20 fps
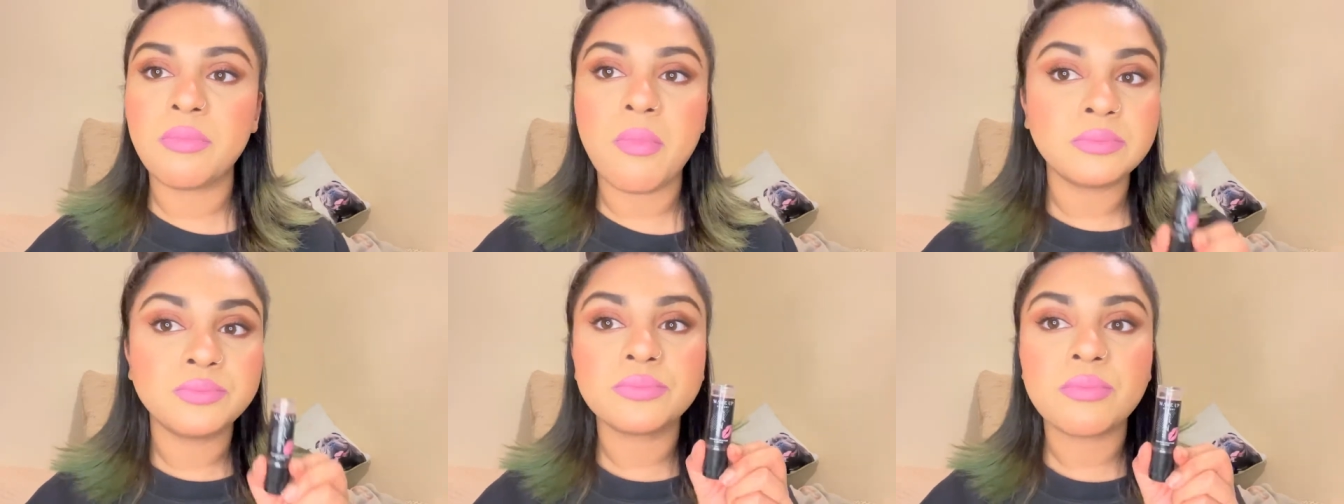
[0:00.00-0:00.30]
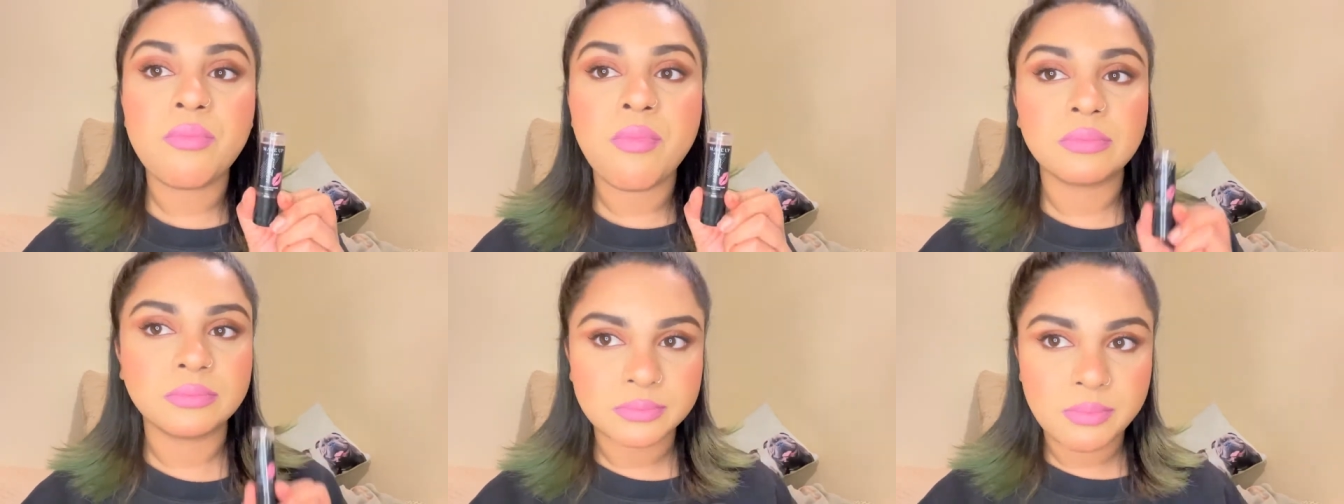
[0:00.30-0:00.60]
that
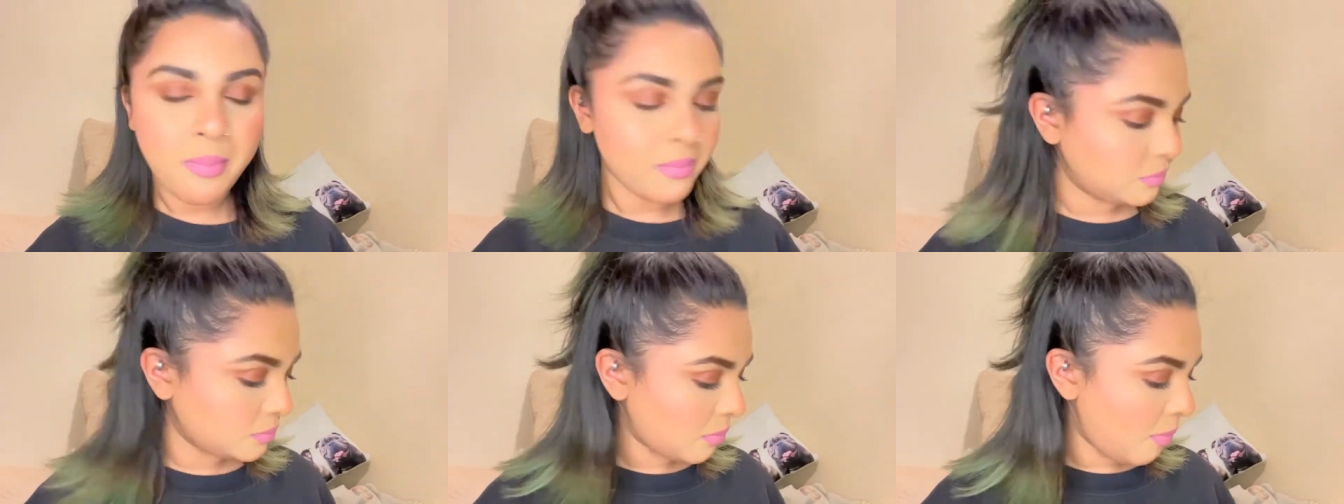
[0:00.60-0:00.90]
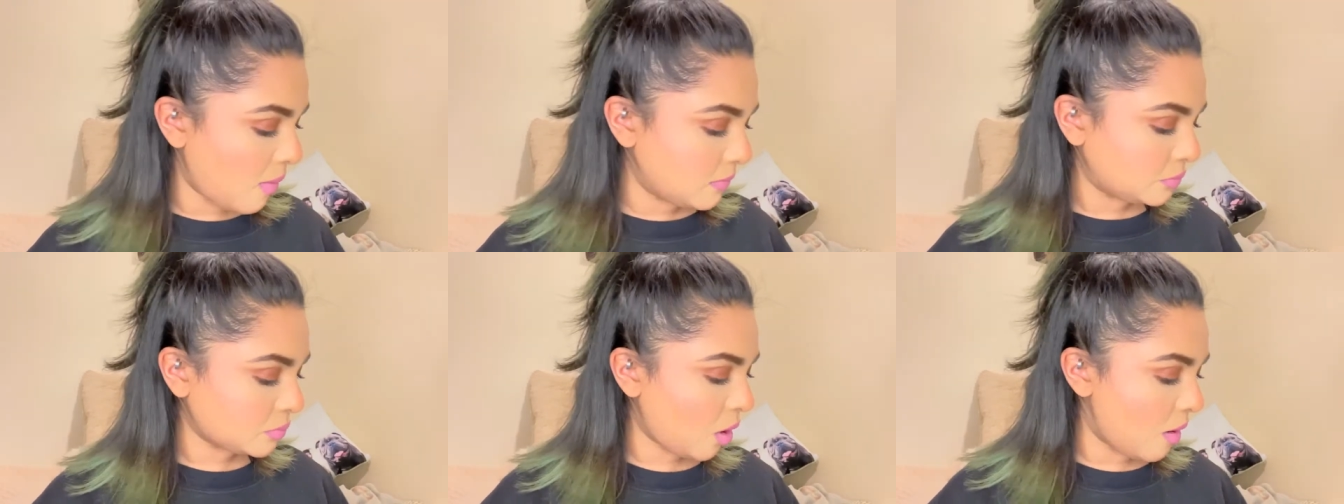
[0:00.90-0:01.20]
down and change the
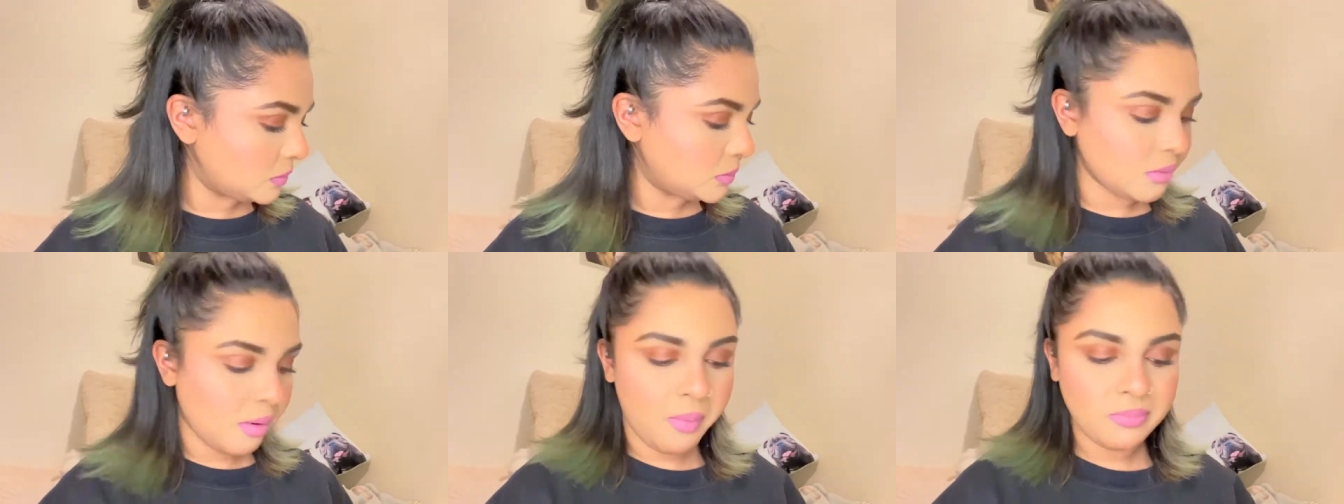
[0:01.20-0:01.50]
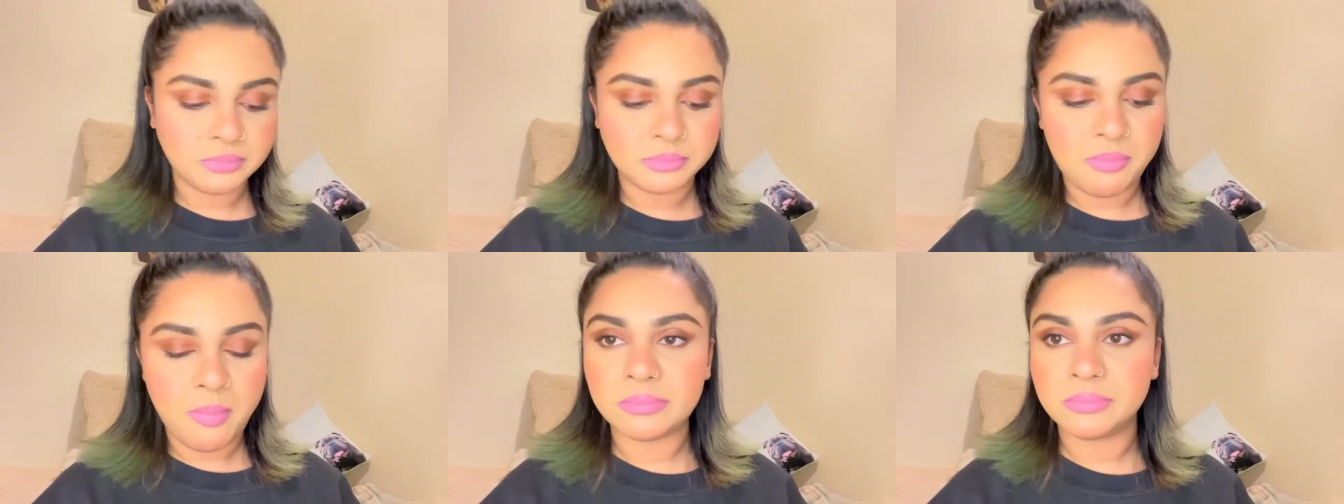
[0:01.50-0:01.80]
tone of
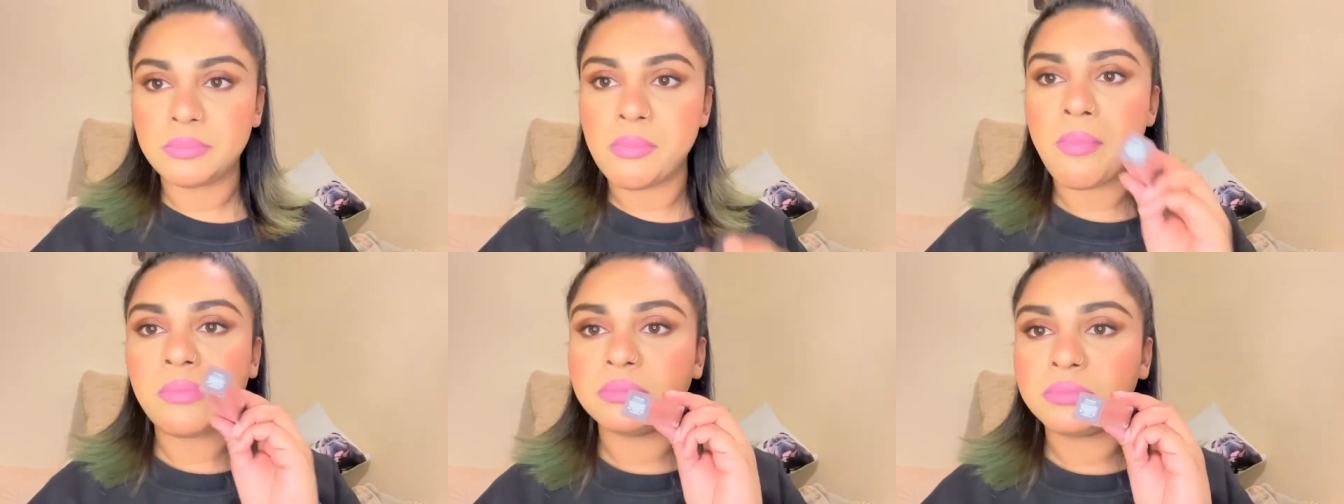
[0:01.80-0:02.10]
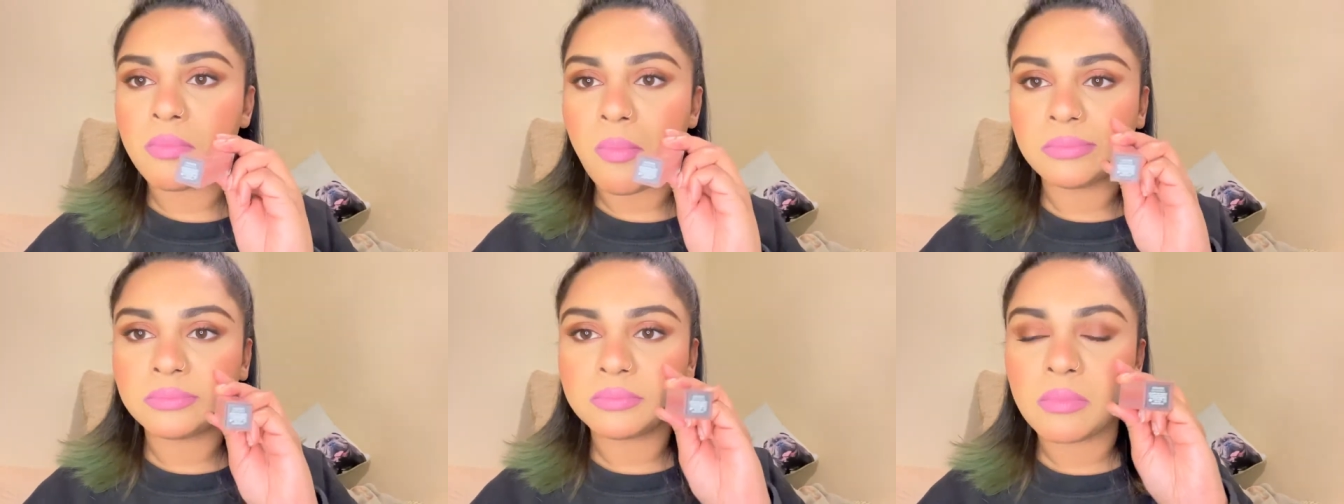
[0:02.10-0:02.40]
the lips as
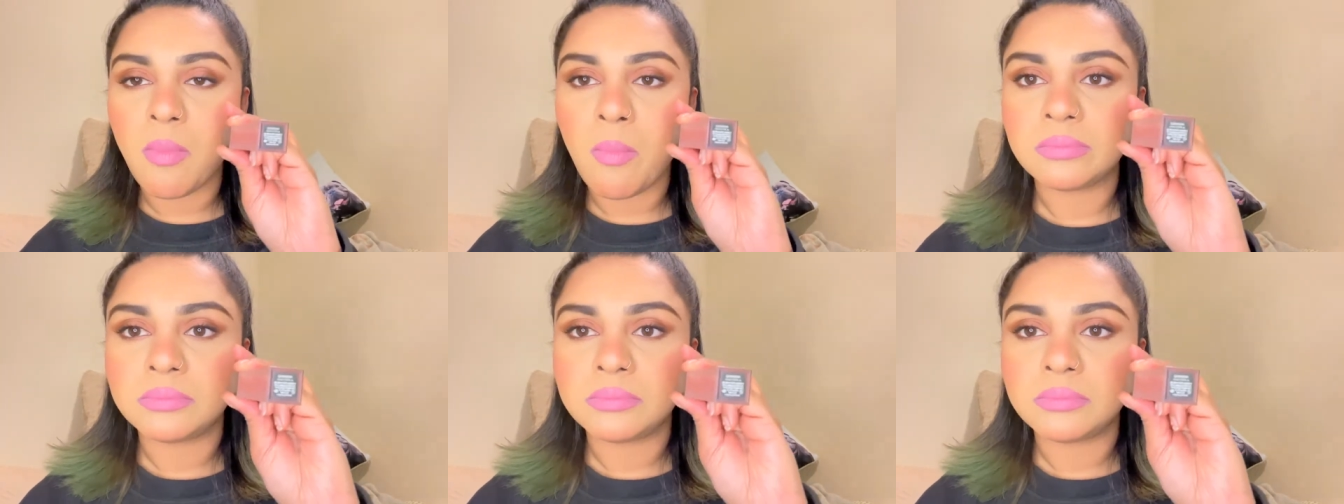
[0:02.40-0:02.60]
well.